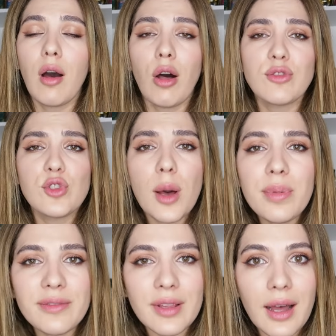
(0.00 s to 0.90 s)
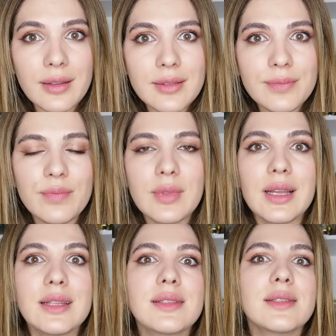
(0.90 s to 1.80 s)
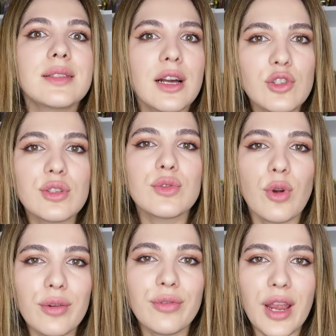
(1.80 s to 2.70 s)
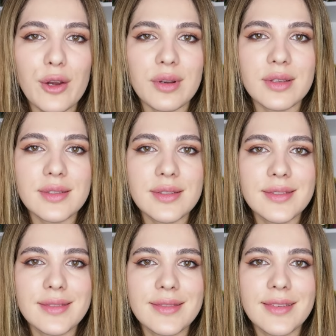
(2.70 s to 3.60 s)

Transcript: On top of that, it's such a strong fragrance,